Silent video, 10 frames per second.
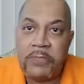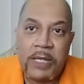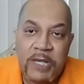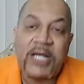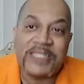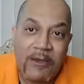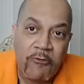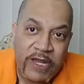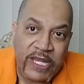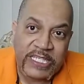because they were
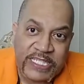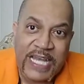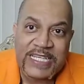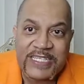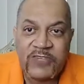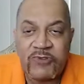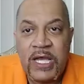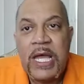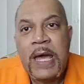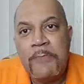written in the second century.
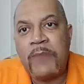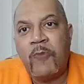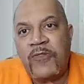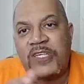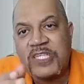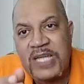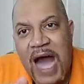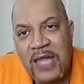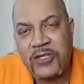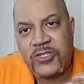But when the
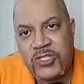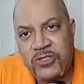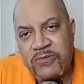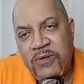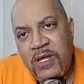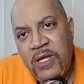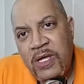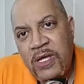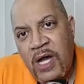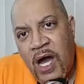scholars,
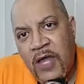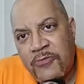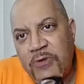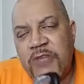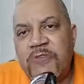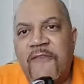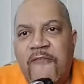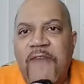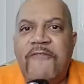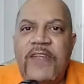
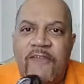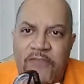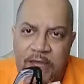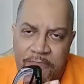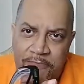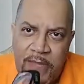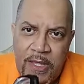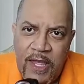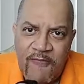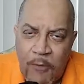350 of them
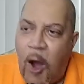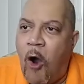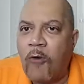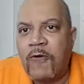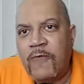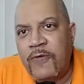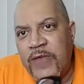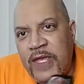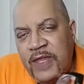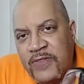from all over
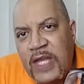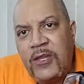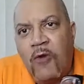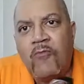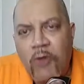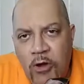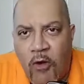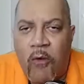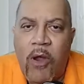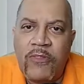the then known
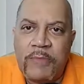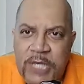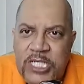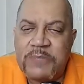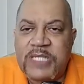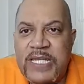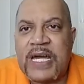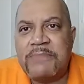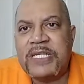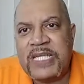world, the bishops that
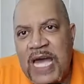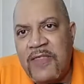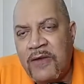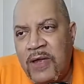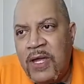come together